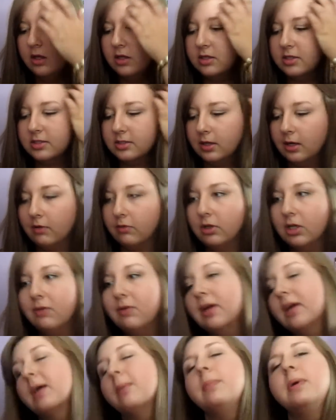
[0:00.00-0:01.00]
So I really
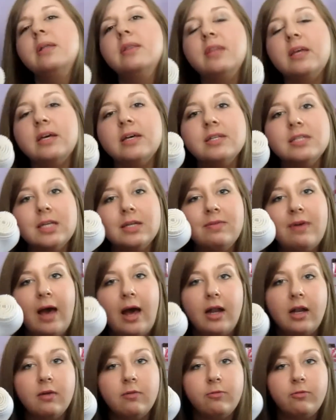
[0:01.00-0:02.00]
recommend this. I've
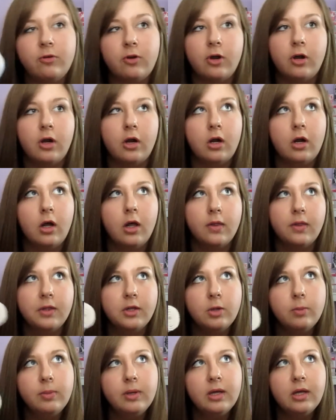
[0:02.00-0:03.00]
had it for a
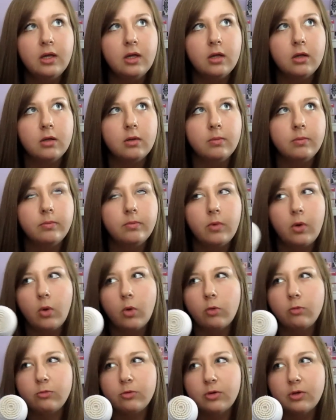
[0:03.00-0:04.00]
little bit
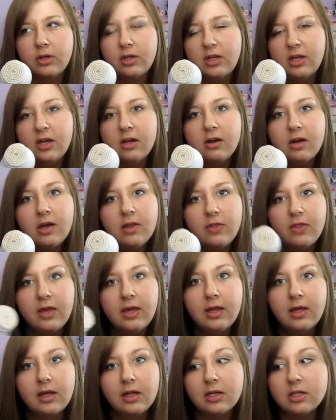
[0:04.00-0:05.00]
over a year I
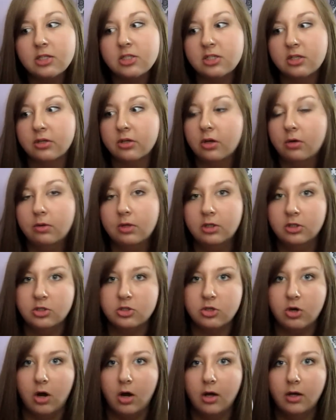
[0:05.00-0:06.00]
think and it's still going
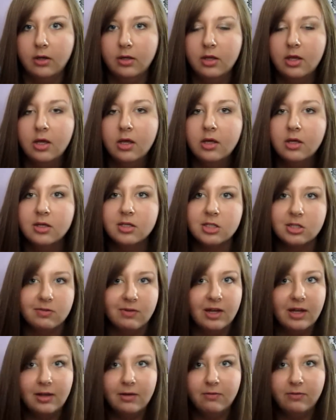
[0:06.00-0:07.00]
strong. So if
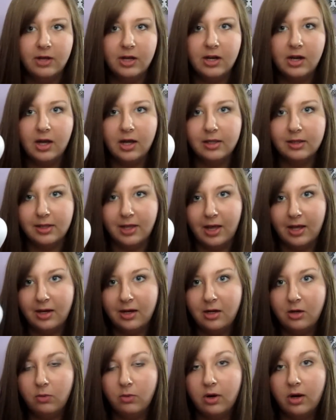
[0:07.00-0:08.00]
I can find it online
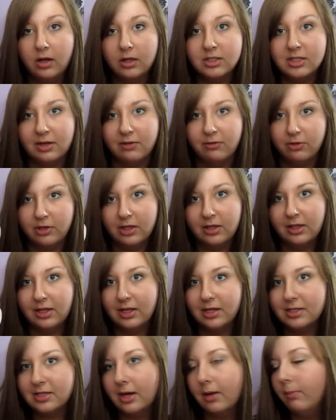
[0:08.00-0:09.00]
anywhere I'll definitely link
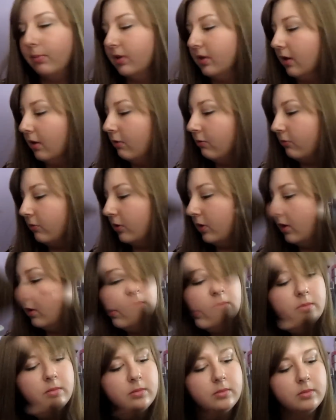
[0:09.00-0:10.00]
it down below for
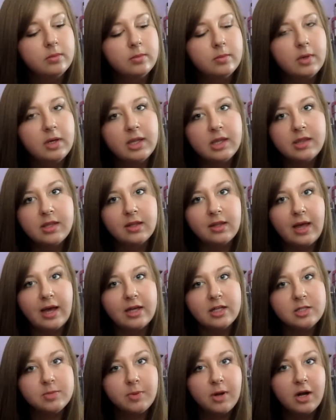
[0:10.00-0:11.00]
you. And then the
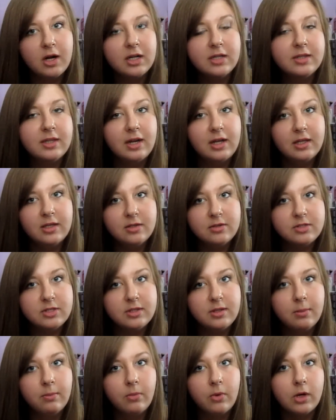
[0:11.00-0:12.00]
last product that I use
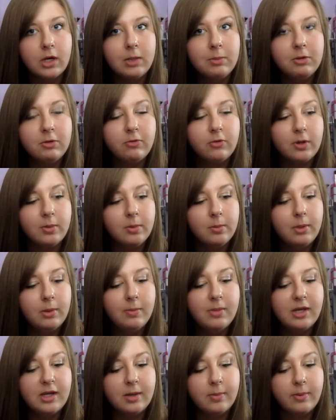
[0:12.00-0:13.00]
in the morning before I put my
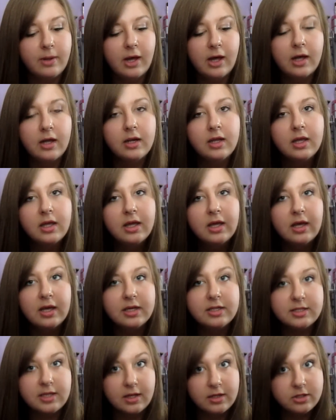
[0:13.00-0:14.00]
makeup on
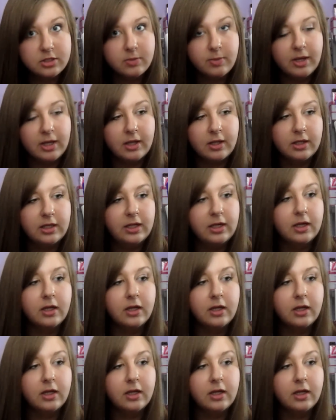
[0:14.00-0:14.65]
is also by Clean